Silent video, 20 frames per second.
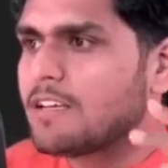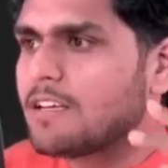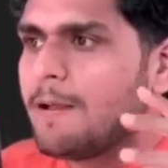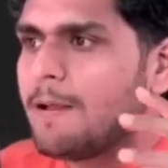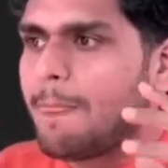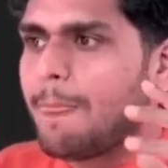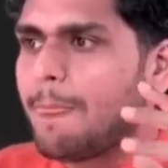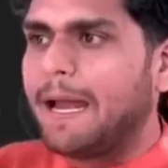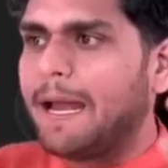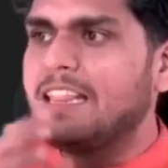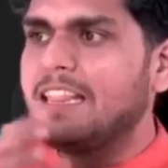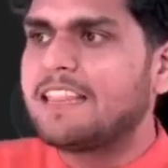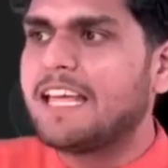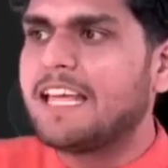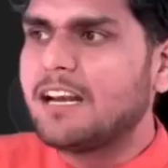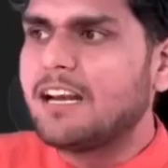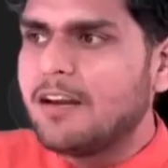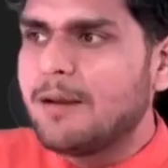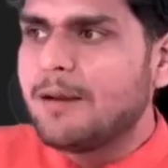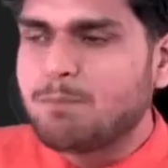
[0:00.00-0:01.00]
and
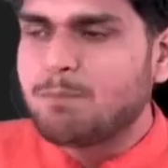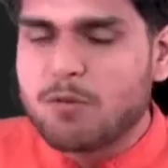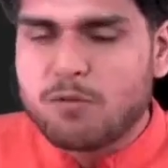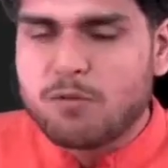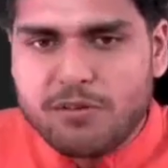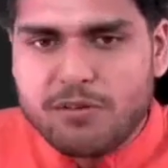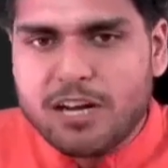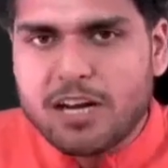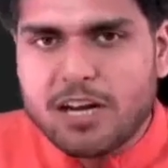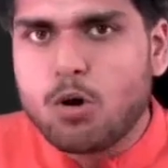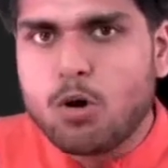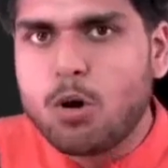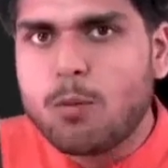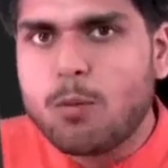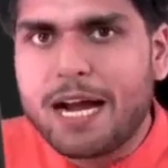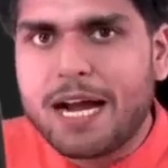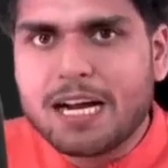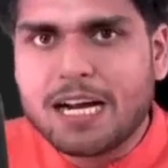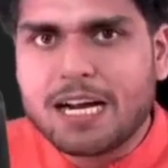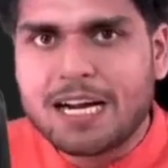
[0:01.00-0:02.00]
then we will go
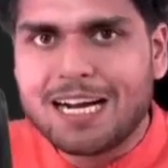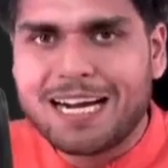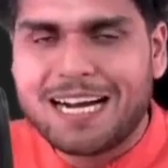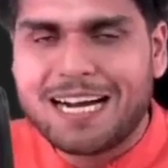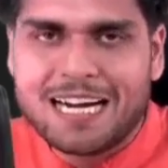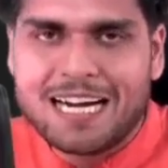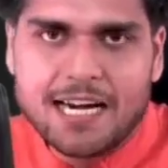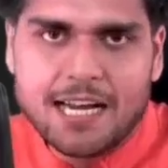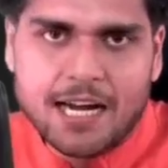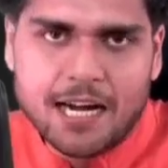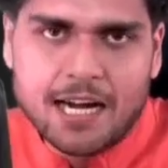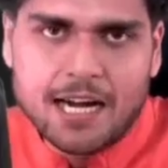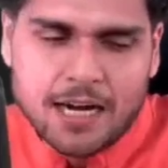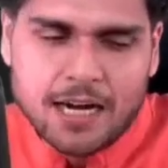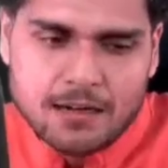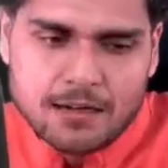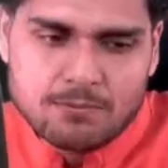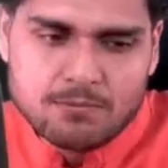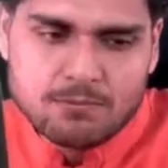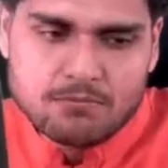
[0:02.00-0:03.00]
back and I
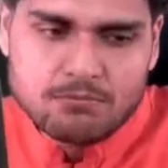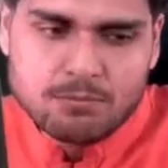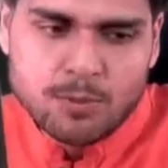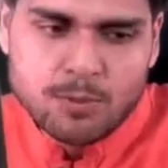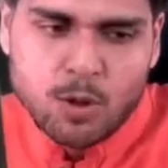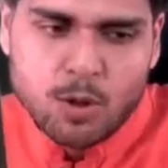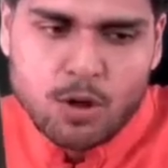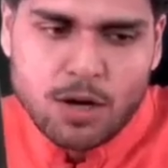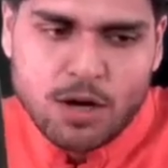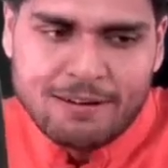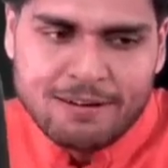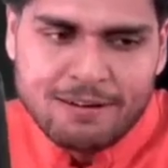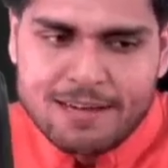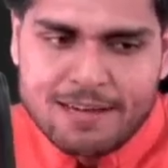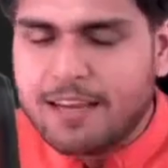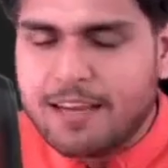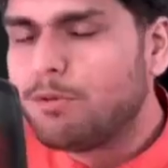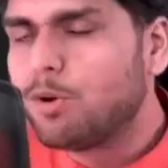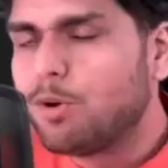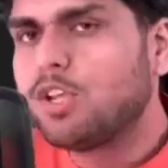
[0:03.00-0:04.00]
will give
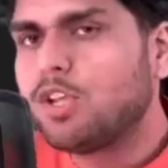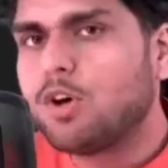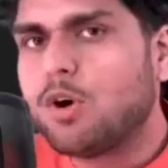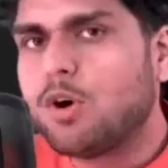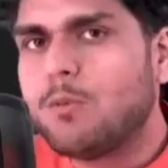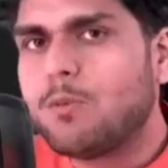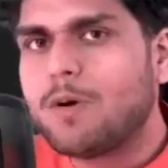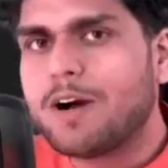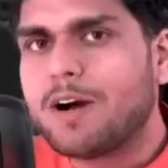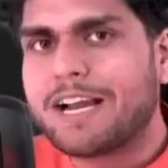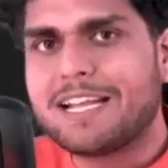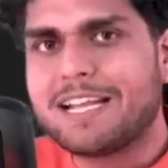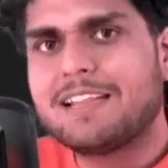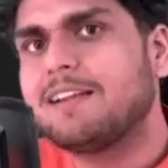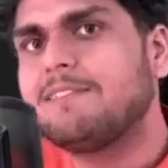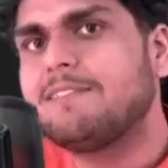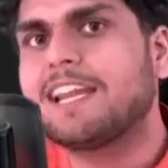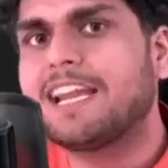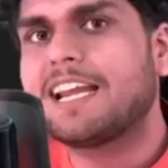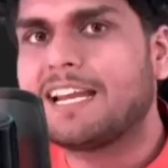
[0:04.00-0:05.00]
you the homework and then we
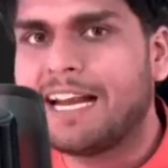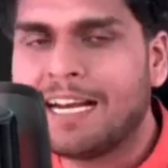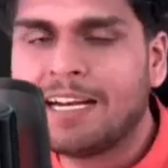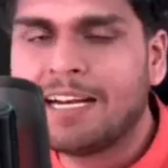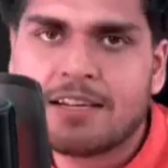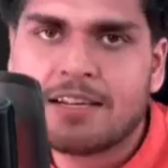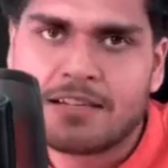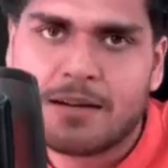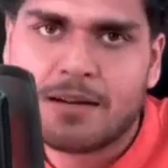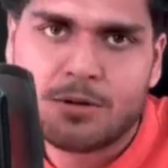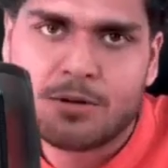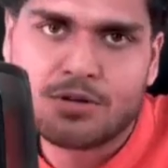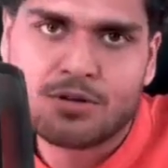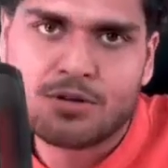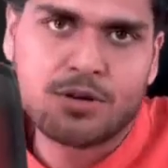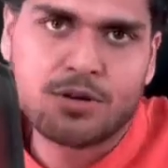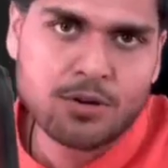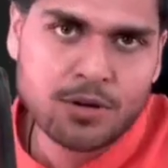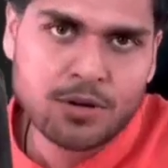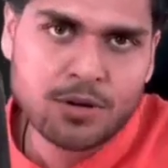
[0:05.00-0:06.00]
can end this episode.
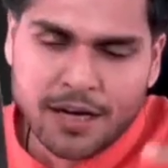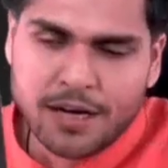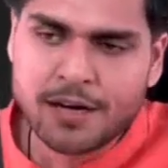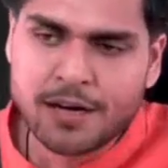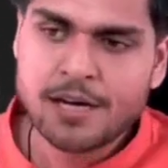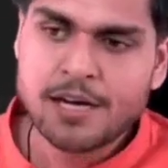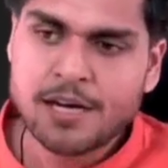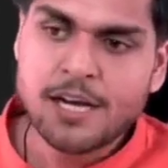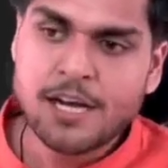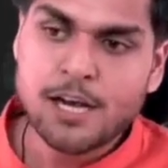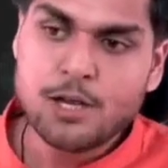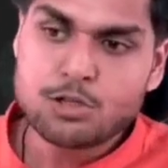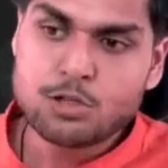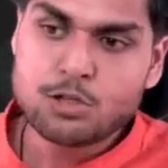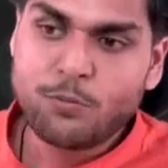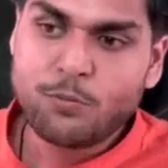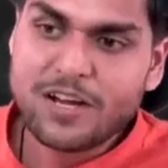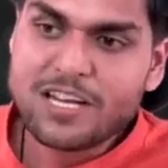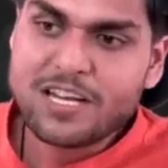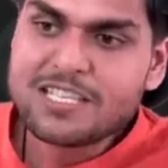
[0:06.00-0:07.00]
Okay, so
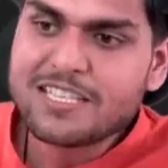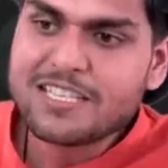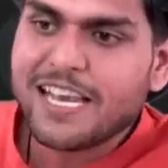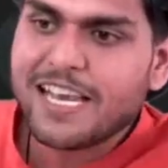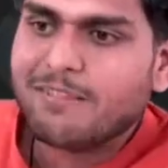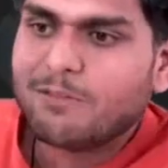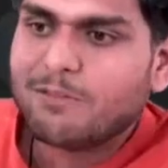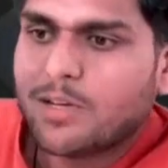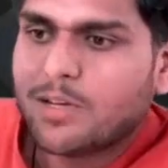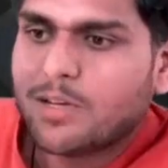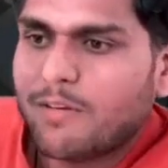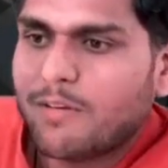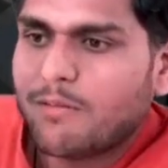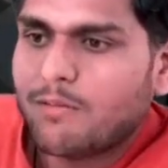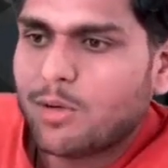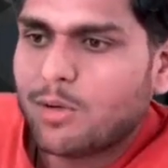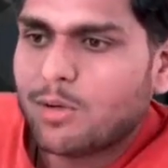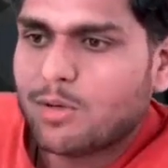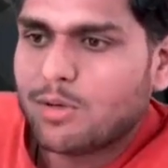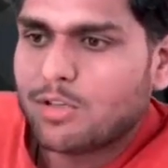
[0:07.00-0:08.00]
first thing what I
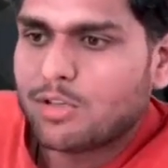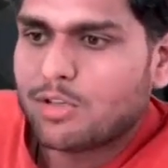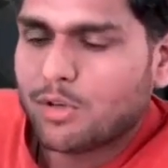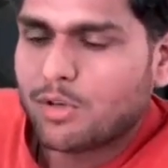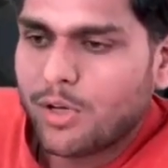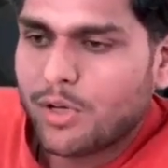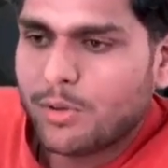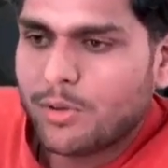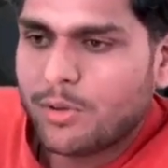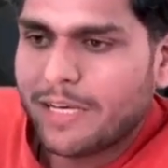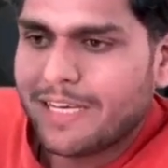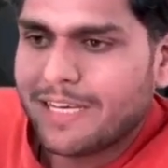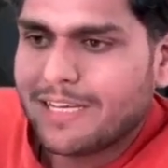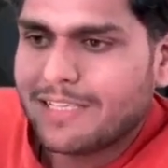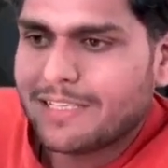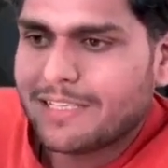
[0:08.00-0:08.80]
wanted to show you is,